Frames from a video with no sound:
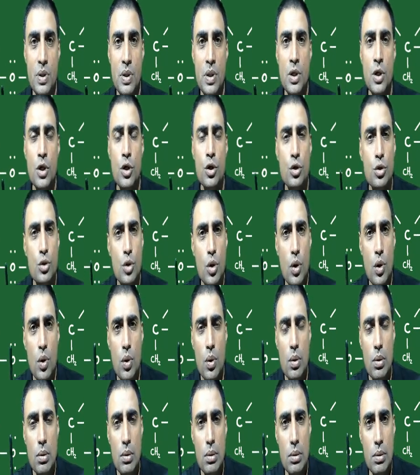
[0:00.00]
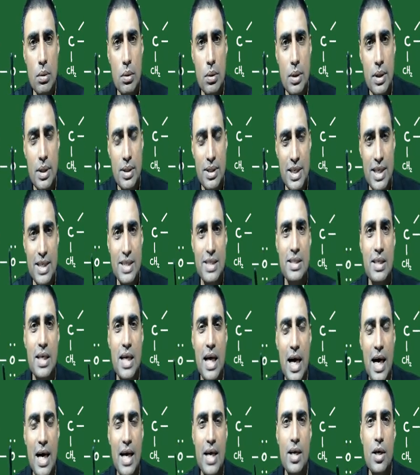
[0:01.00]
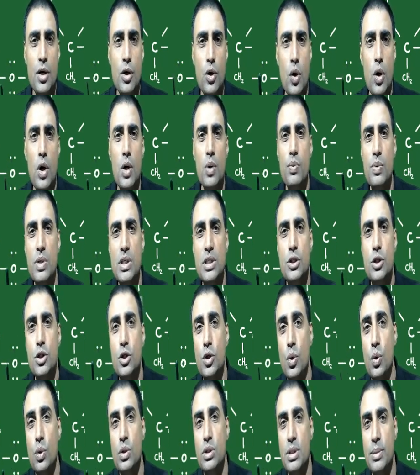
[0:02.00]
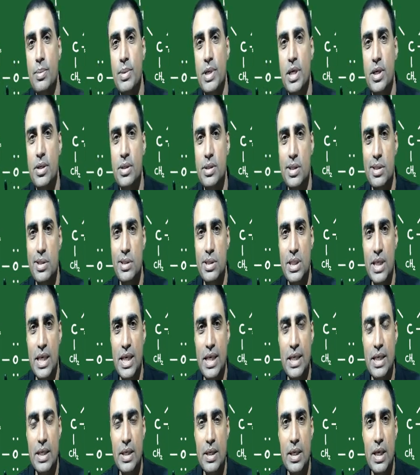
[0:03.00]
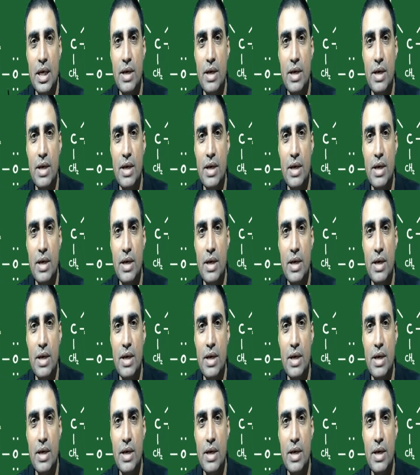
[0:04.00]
So, this iron rod will store some energy inside.